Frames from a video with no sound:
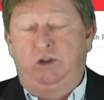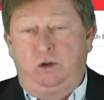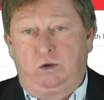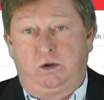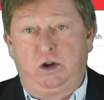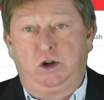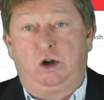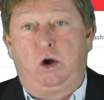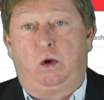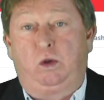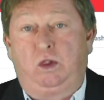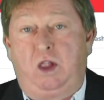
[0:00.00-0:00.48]
You
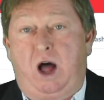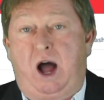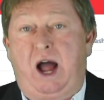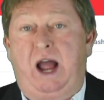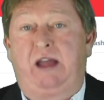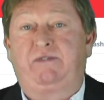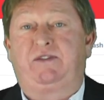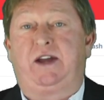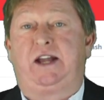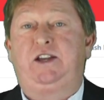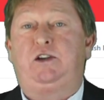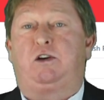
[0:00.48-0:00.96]
can go
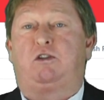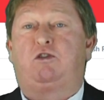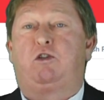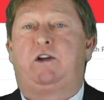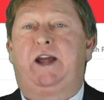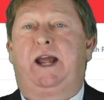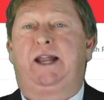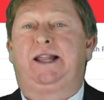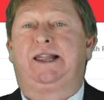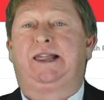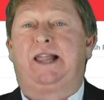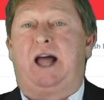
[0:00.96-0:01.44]
live and you'll
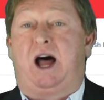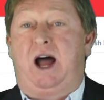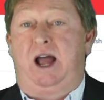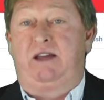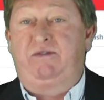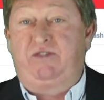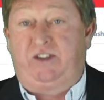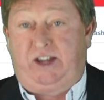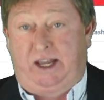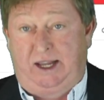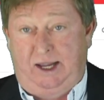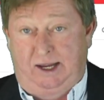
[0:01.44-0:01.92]
create
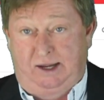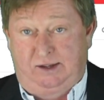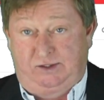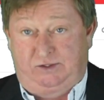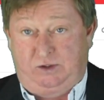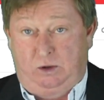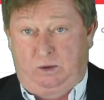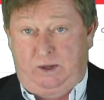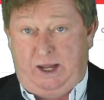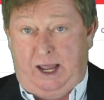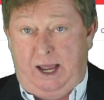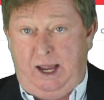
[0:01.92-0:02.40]
live
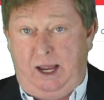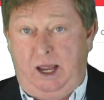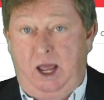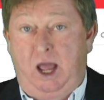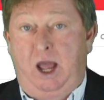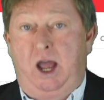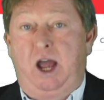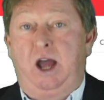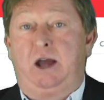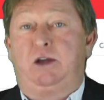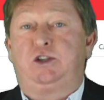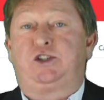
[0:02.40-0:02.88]
keys, okay?
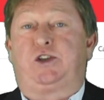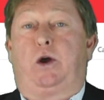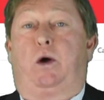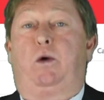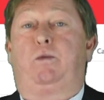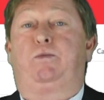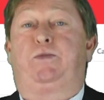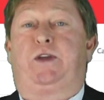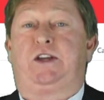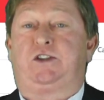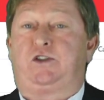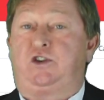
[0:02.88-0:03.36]

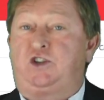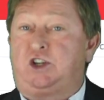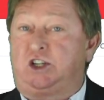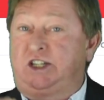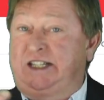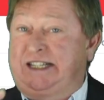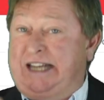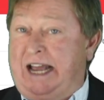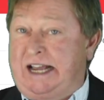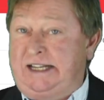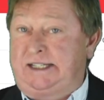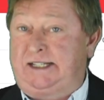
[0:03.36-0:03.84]
So these are
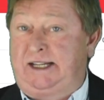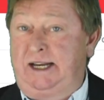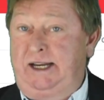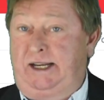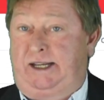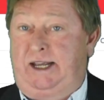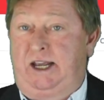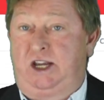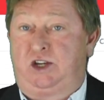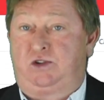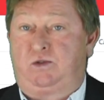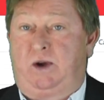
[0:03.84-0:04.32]
just testing
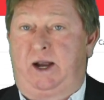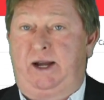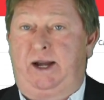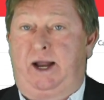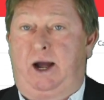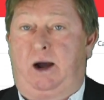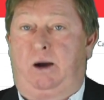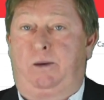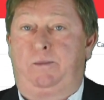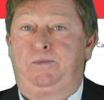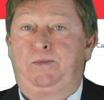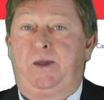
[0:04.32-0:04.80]
keys right
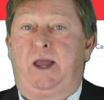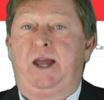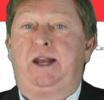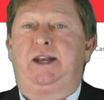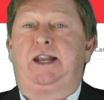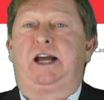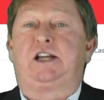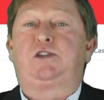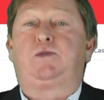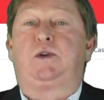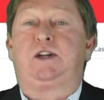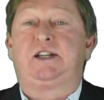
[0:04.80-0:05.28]
now.
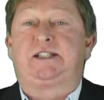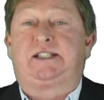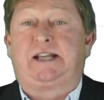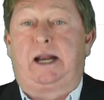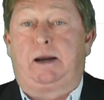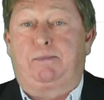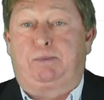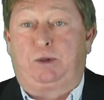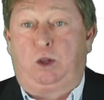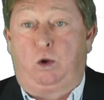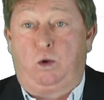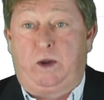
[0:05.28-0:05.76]
Next, we're going to
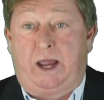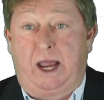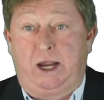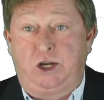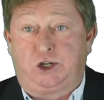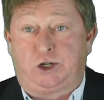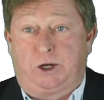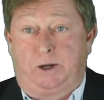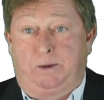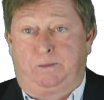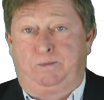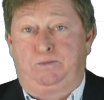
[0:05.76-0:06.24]
set up a
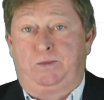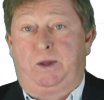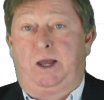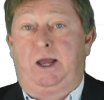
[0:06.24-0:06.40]
location.